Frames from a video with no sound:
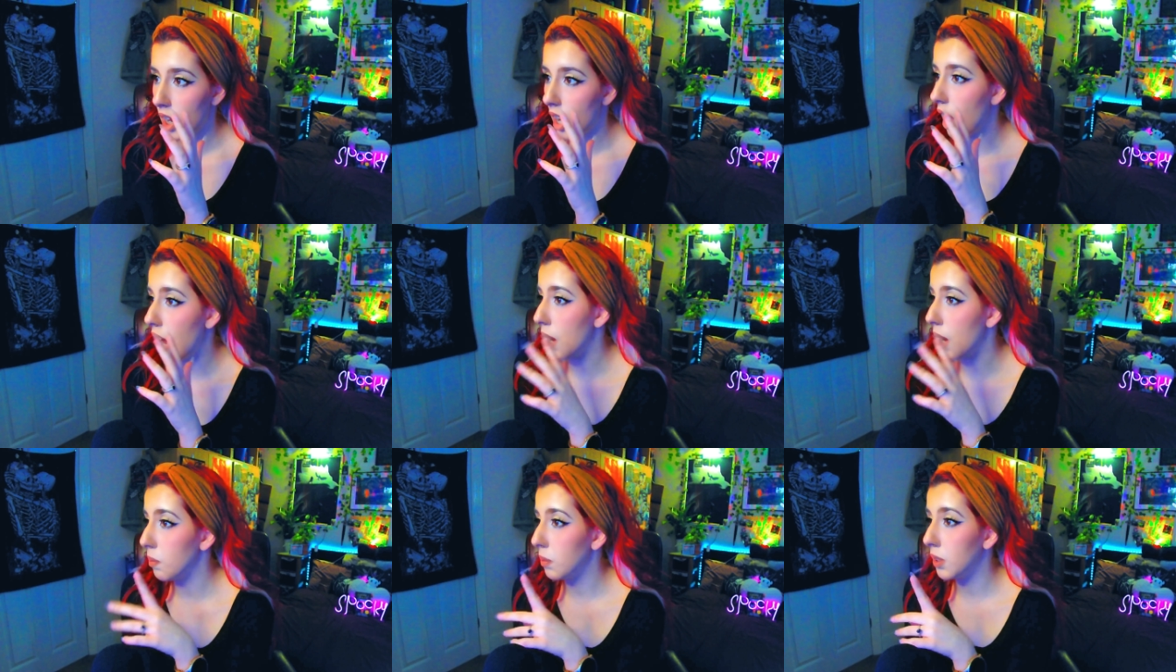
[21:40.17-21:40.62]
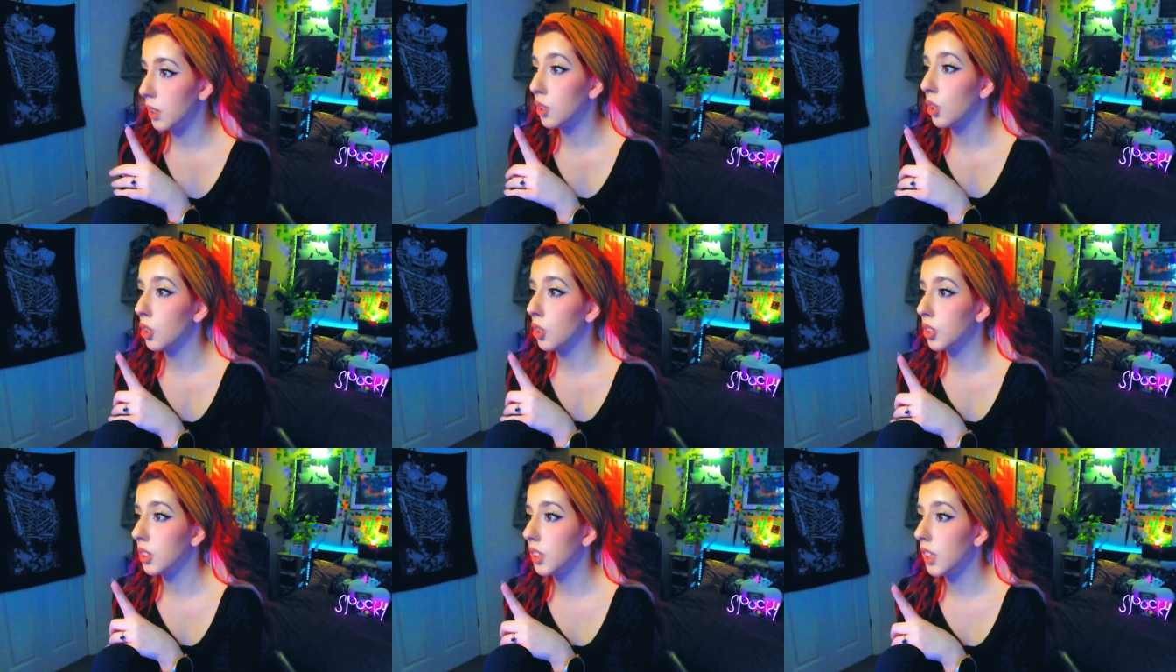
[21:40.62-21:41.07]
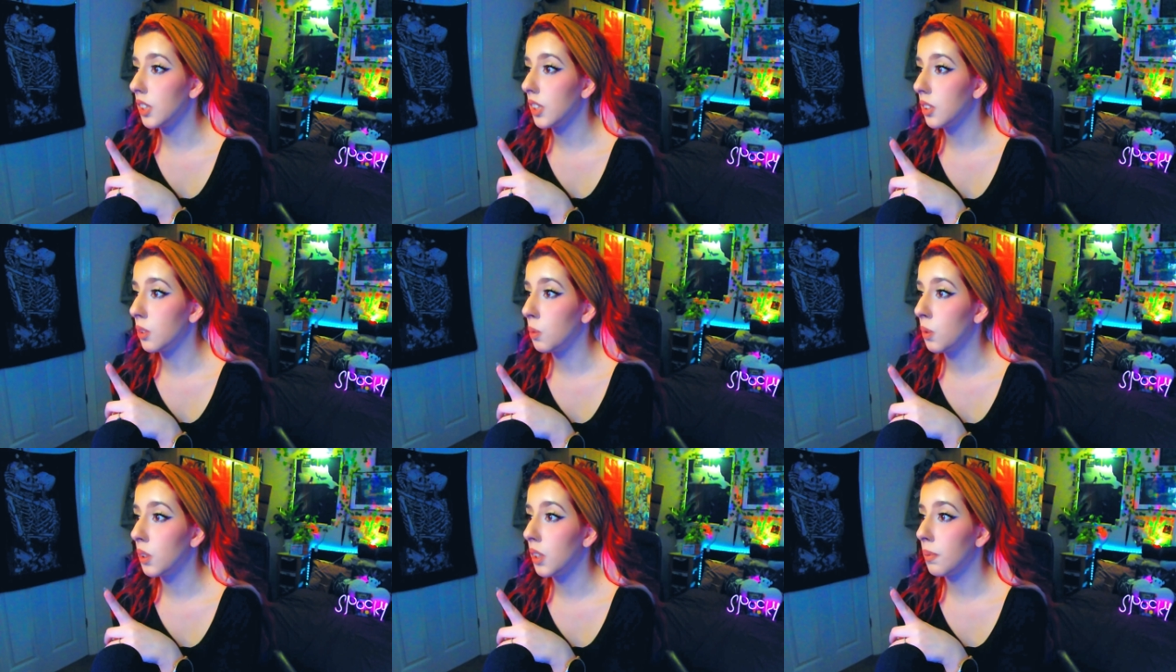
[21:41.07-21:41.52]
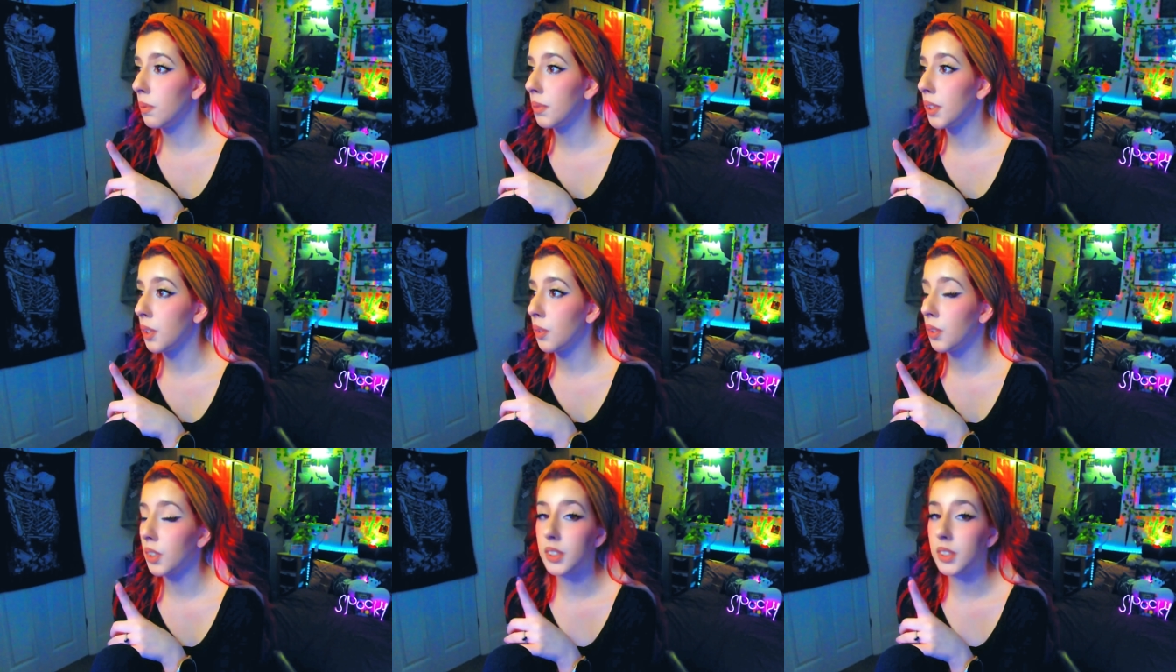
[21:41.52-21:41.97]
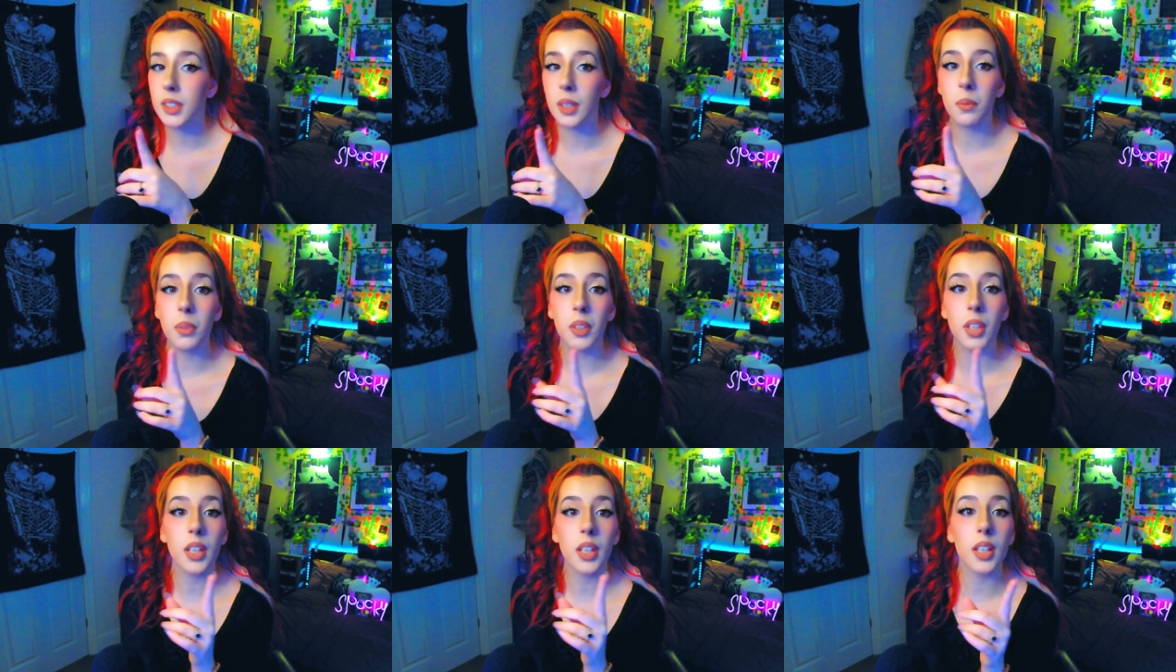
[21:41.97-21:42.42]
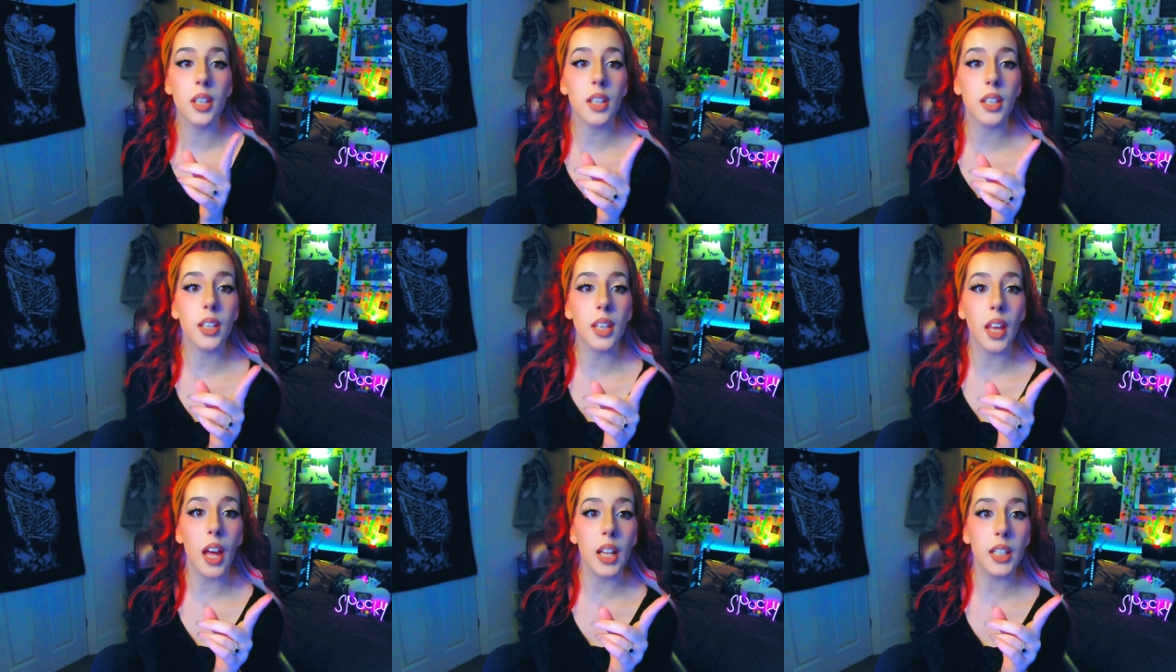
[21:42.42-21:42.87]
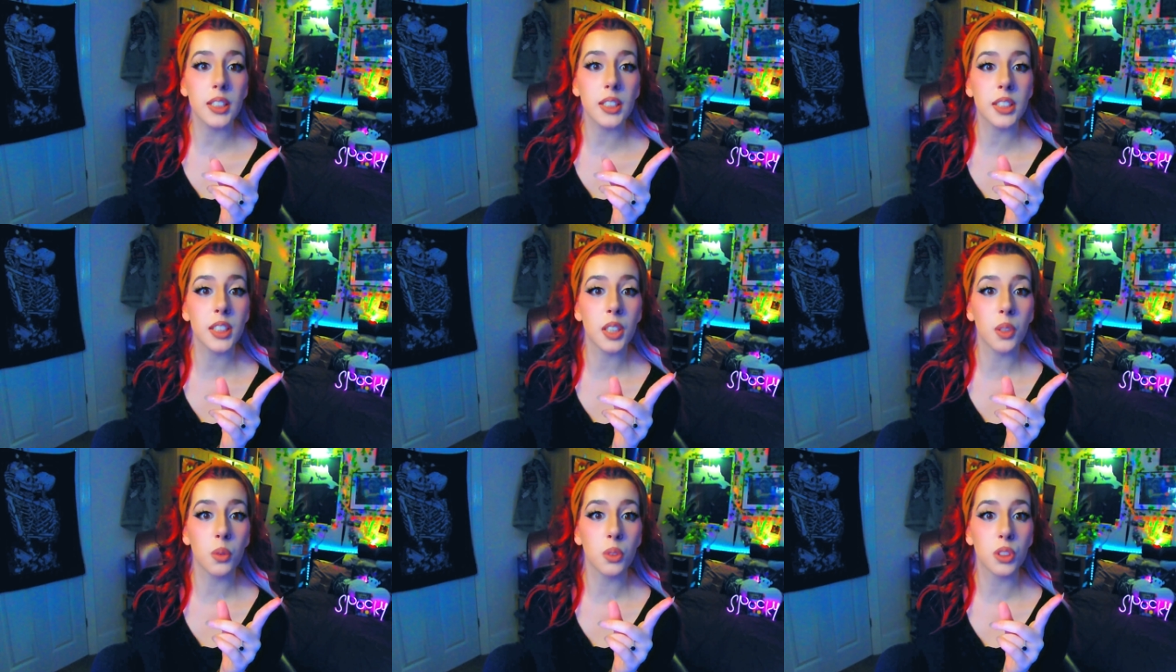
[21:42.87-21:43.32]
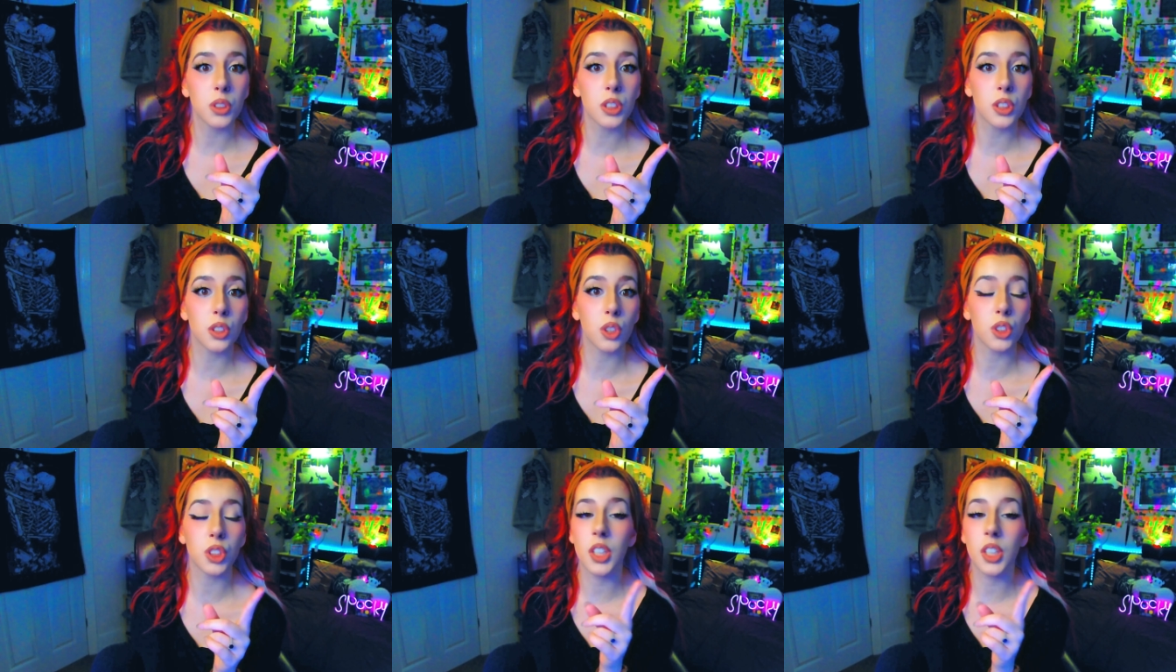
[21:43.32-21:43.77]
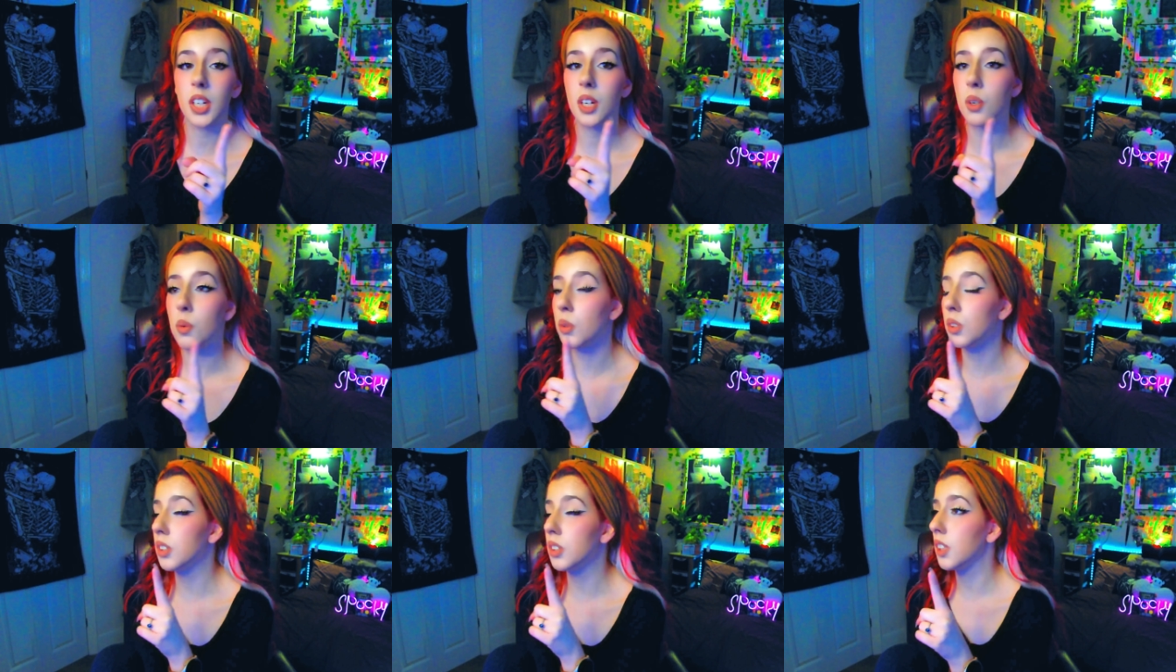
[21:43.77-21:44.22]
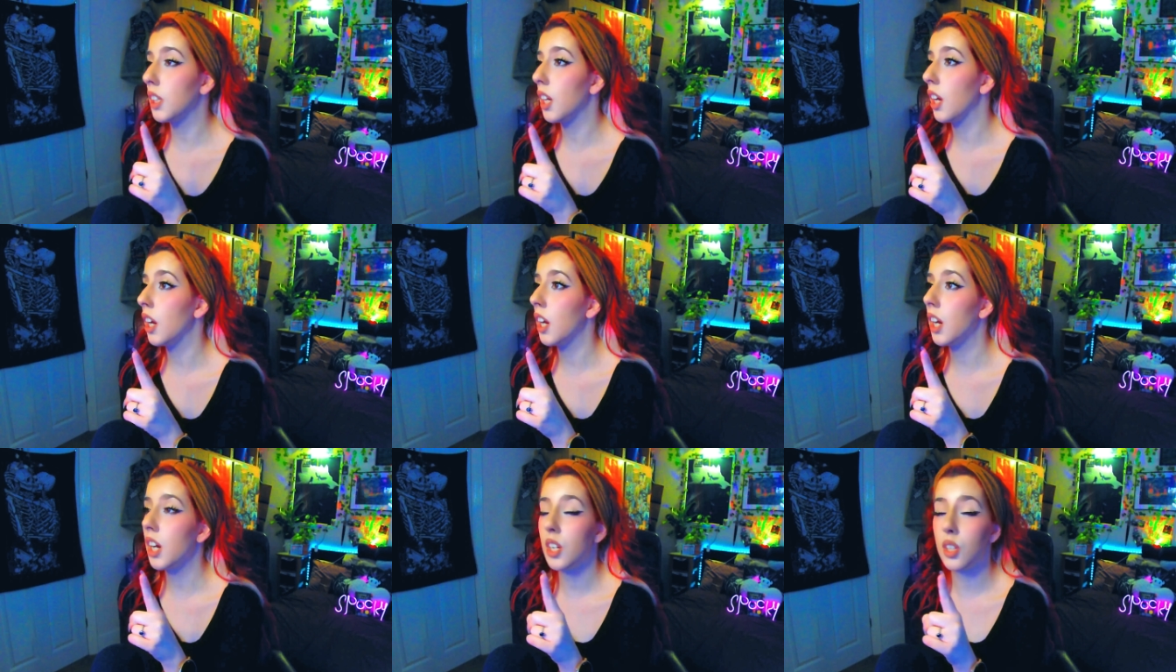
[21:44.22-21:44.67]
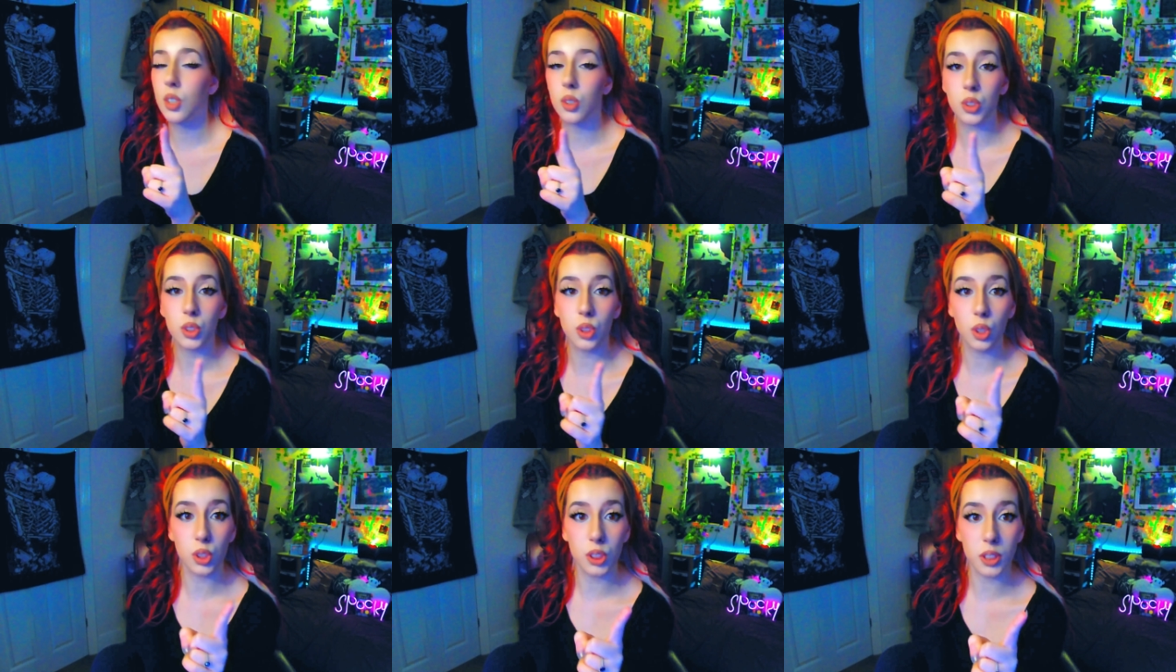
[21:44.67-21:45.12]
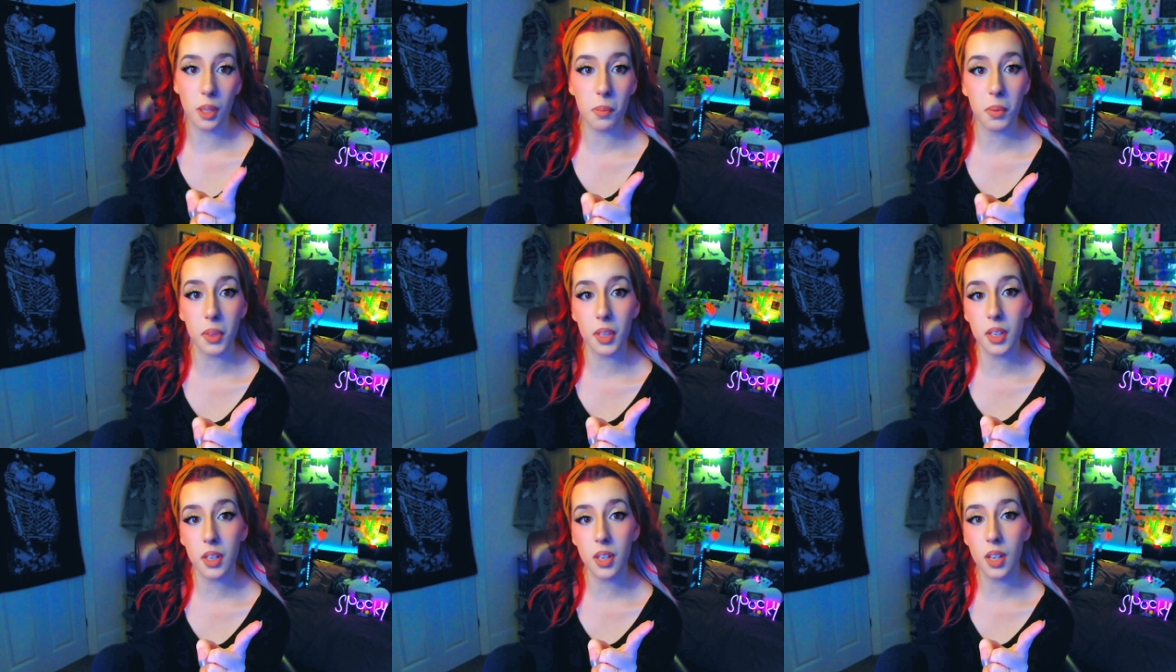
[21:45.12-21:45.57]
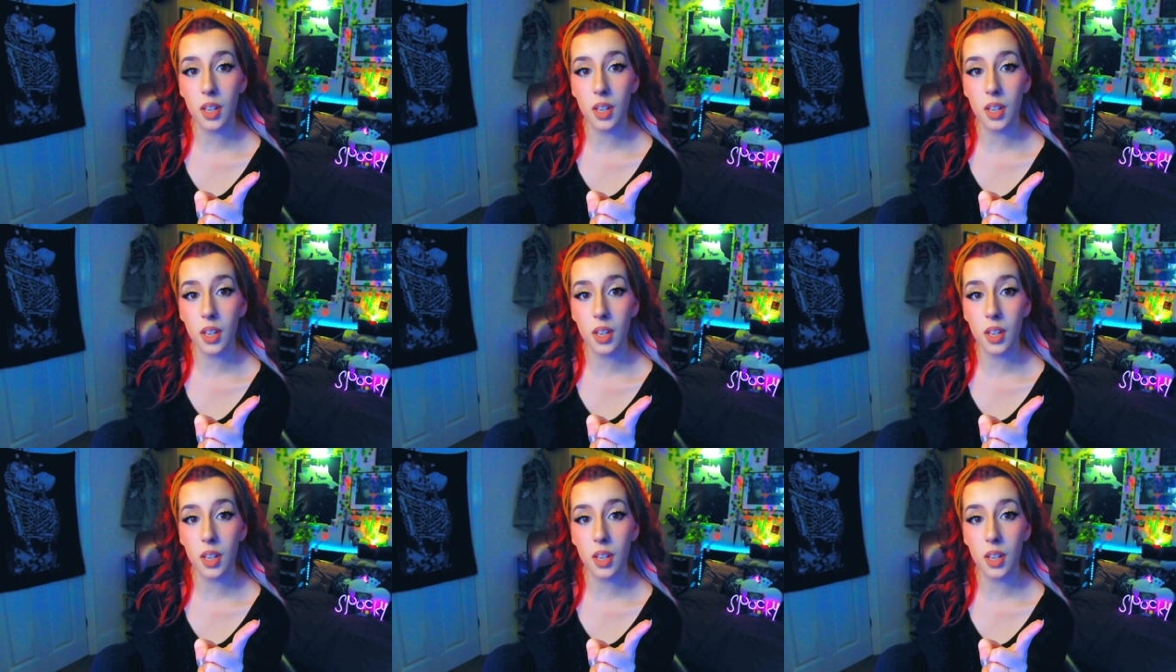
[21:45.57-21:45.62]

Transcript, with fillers: I'm dissociating when I'm hearing something. Kelsi was dissociating when she heard or saw something.